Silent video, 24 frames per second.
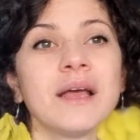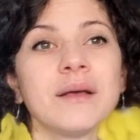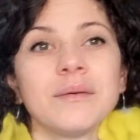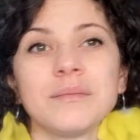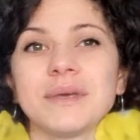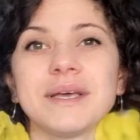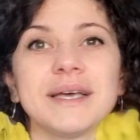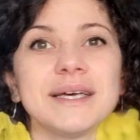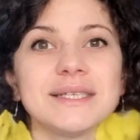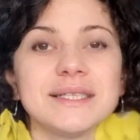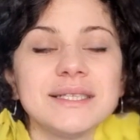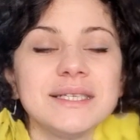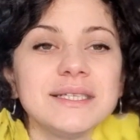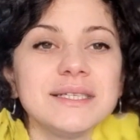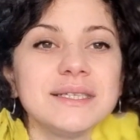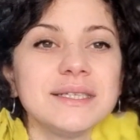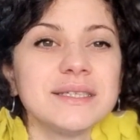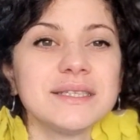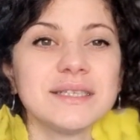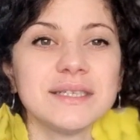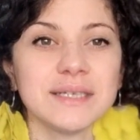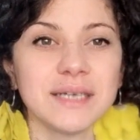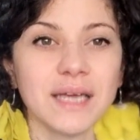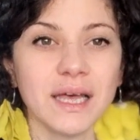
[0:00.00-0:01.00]
because this
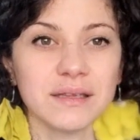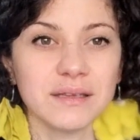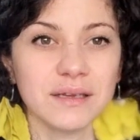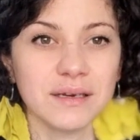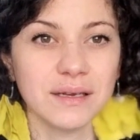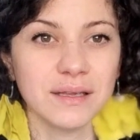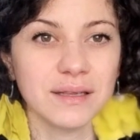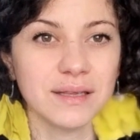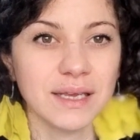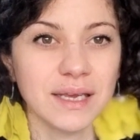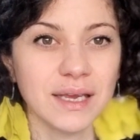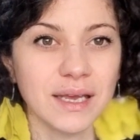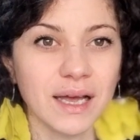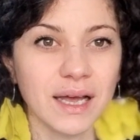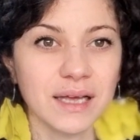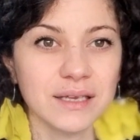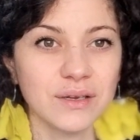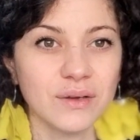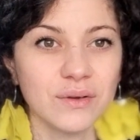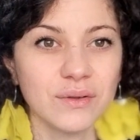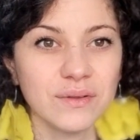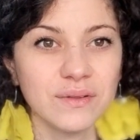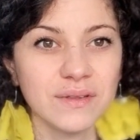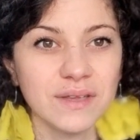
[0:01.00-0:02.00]
is another thing I
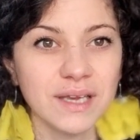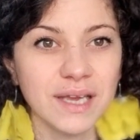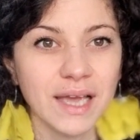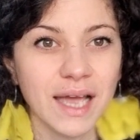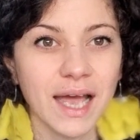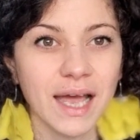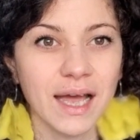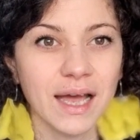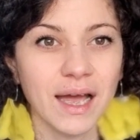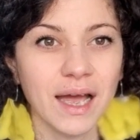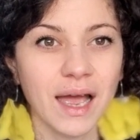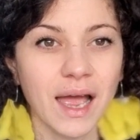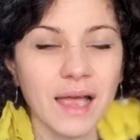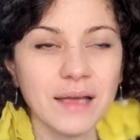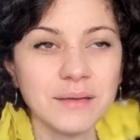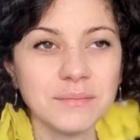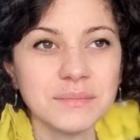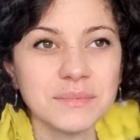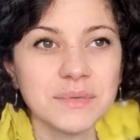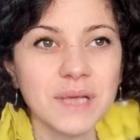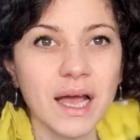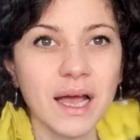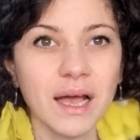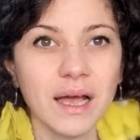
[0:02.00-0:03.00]
don't think
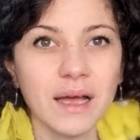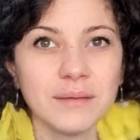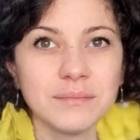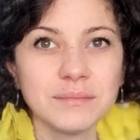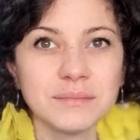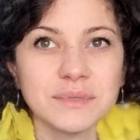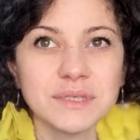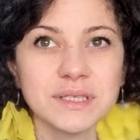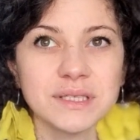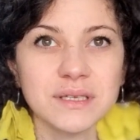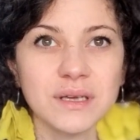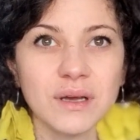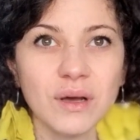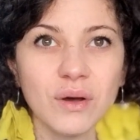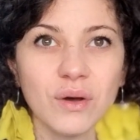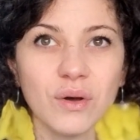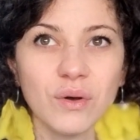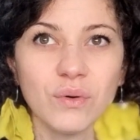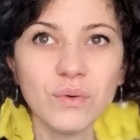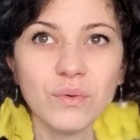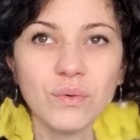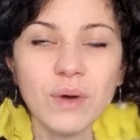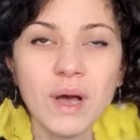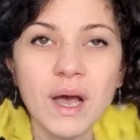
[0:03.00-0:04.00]
I'm
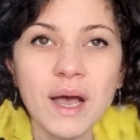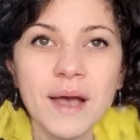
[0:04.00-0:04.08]
so